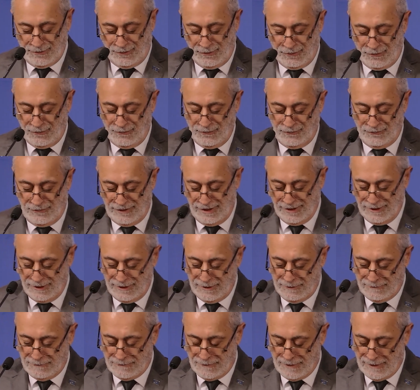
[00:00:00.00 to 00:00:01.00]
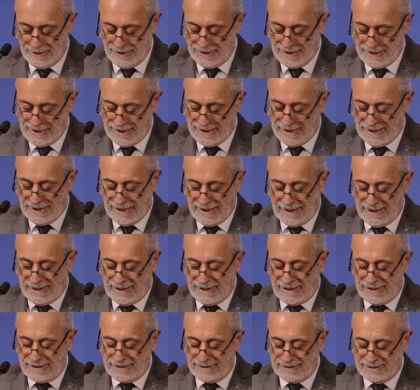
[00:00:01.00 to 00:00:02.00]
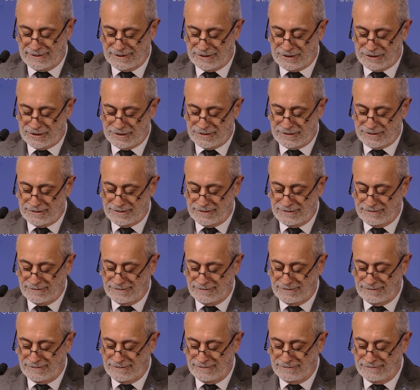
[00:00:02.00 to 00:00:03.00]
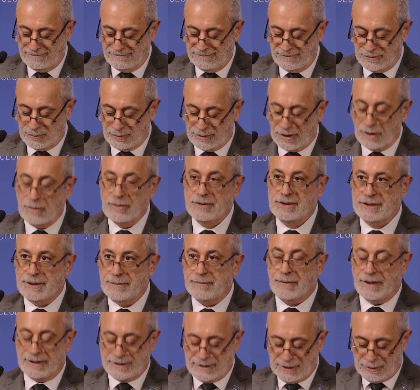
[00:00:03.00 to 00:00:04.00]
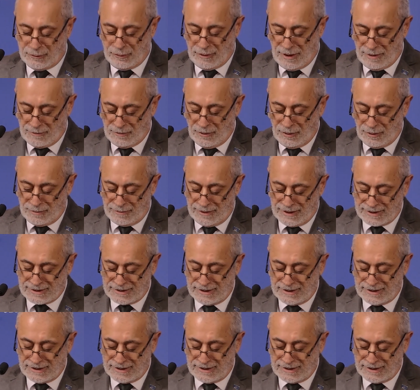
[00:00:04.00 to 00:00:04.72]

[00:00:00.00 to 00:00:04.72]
international document that clearly defines the borders between Armenia and Turkey based on the